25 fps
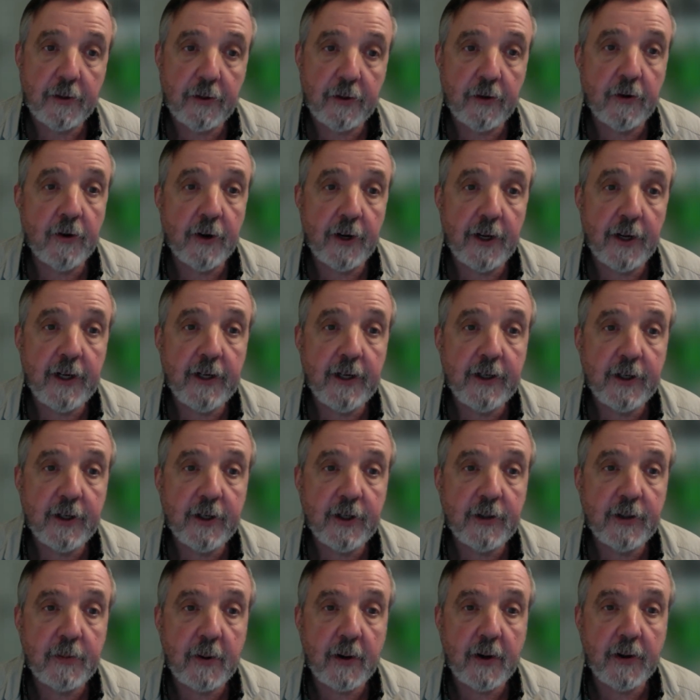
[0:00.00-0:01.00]

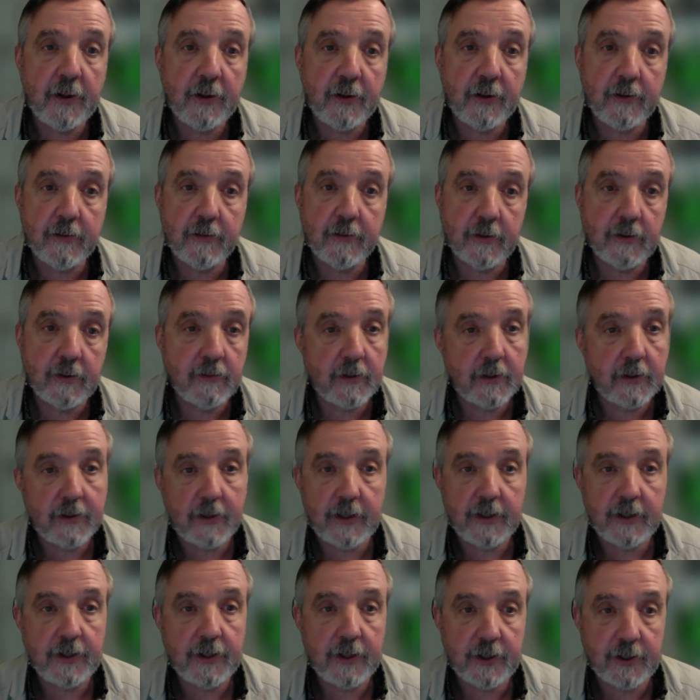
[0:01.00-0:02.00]
inches by,
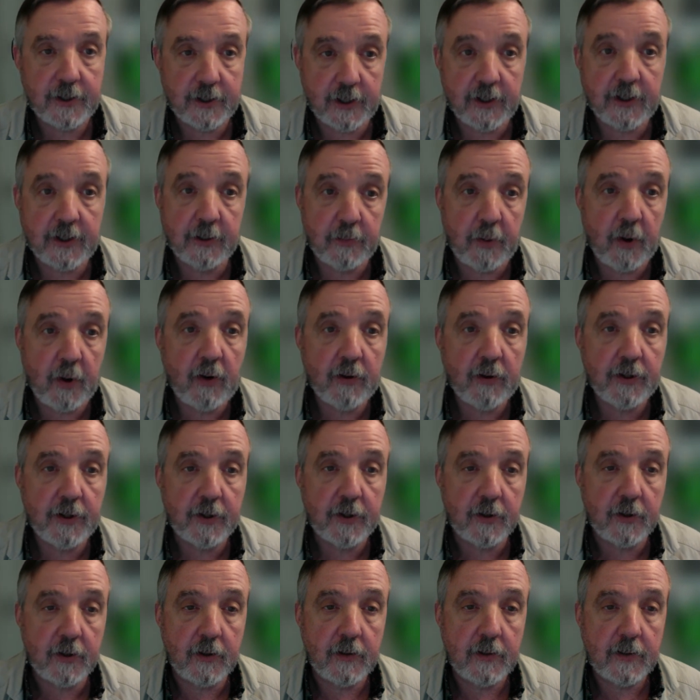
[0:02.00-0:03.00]
that's just, it's a
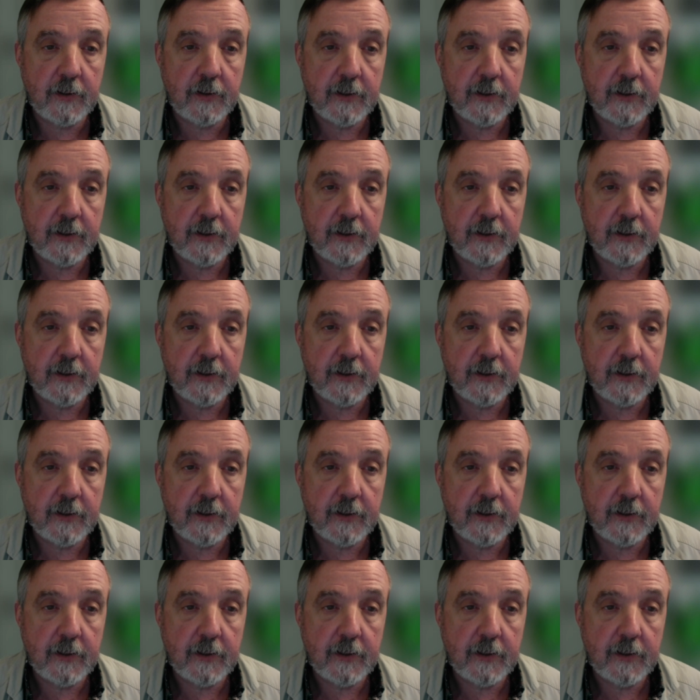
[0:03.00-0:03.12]
poster.